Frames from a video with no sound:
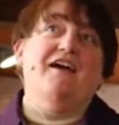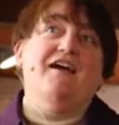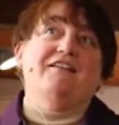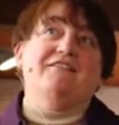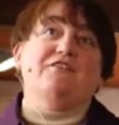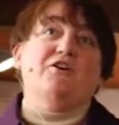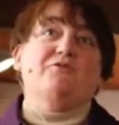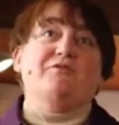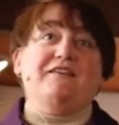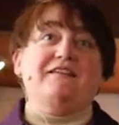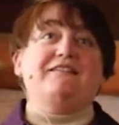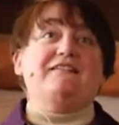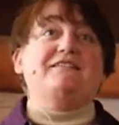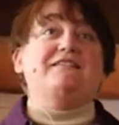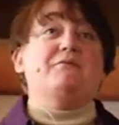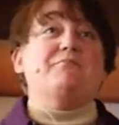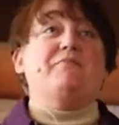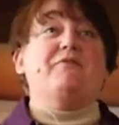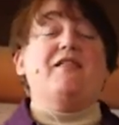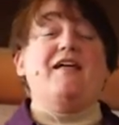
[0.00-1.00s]
So this is
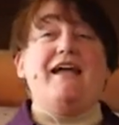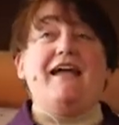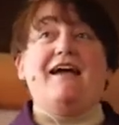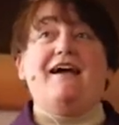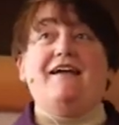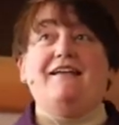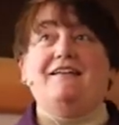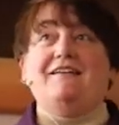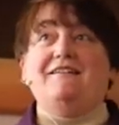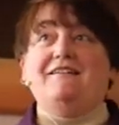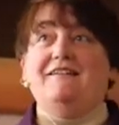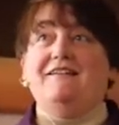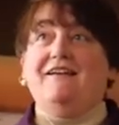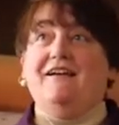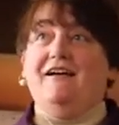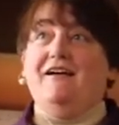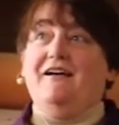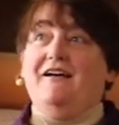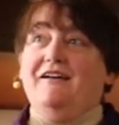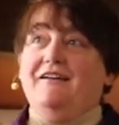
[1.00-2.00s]
a plant,
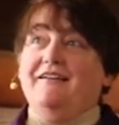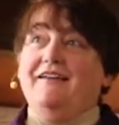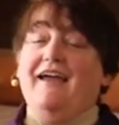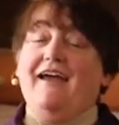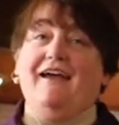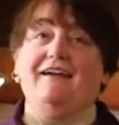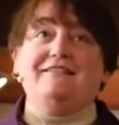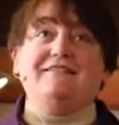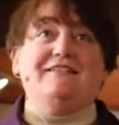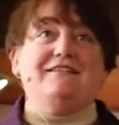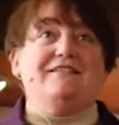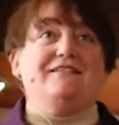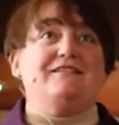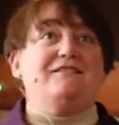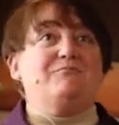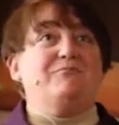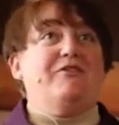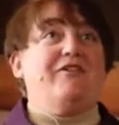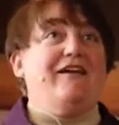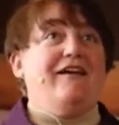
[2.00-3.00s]
a
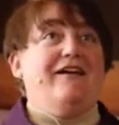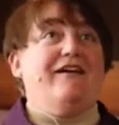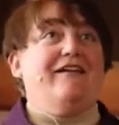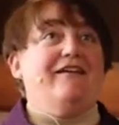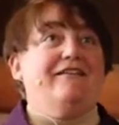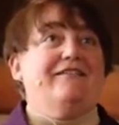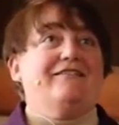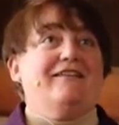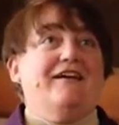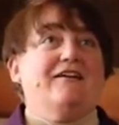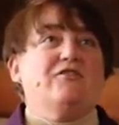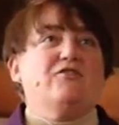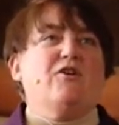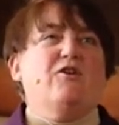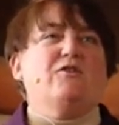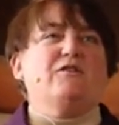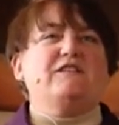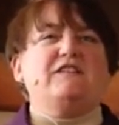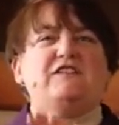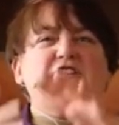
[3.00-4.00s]
cactus plant that
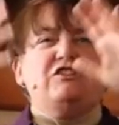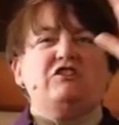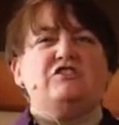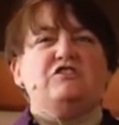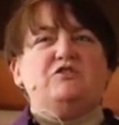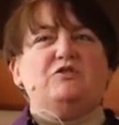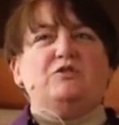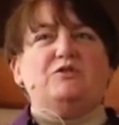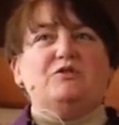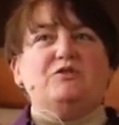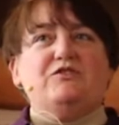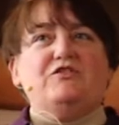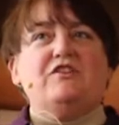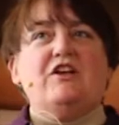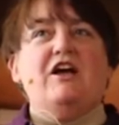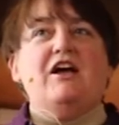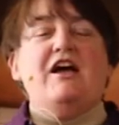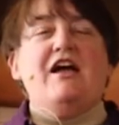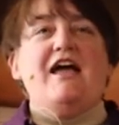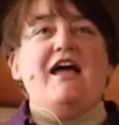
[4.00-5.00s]
grows huge,
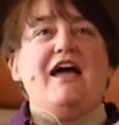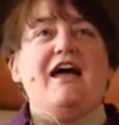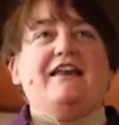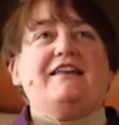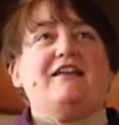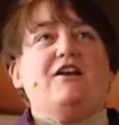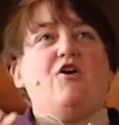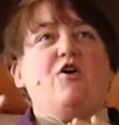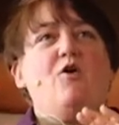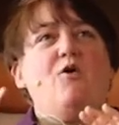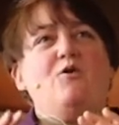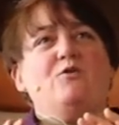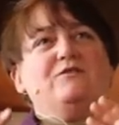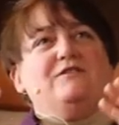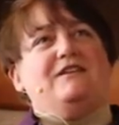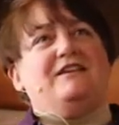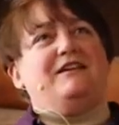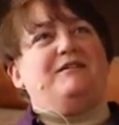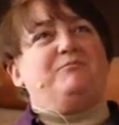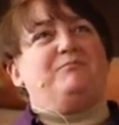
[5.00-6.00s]
and it
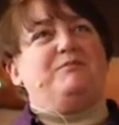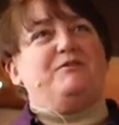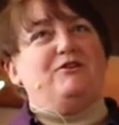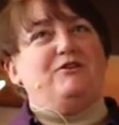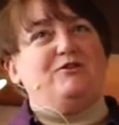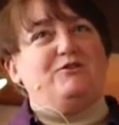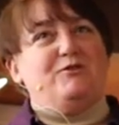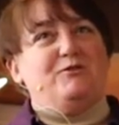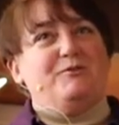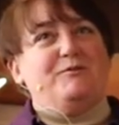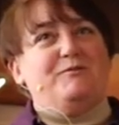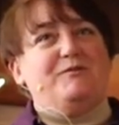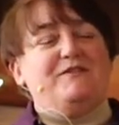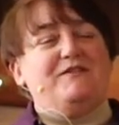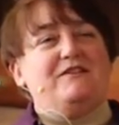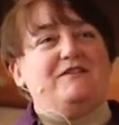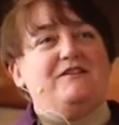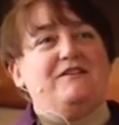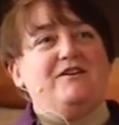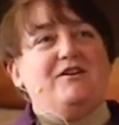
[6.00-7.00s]
only
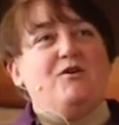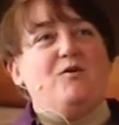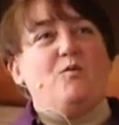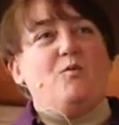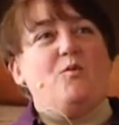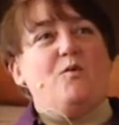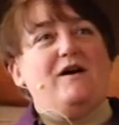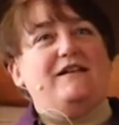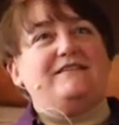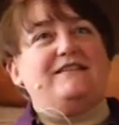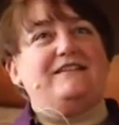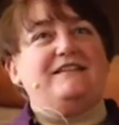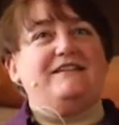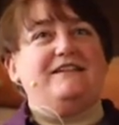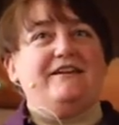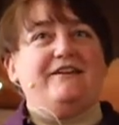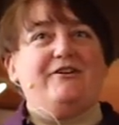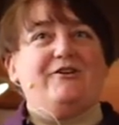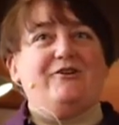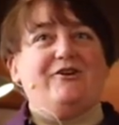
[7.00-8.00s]
blooms once a
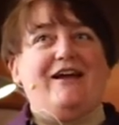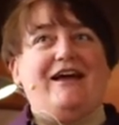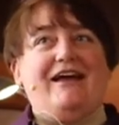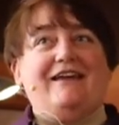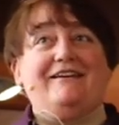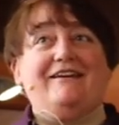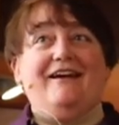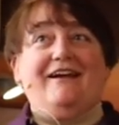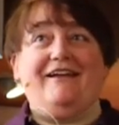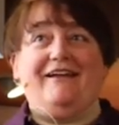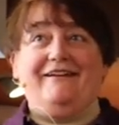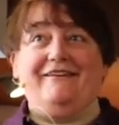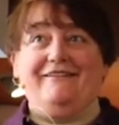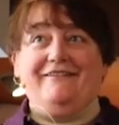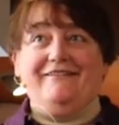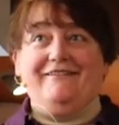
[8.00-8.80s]
year at night.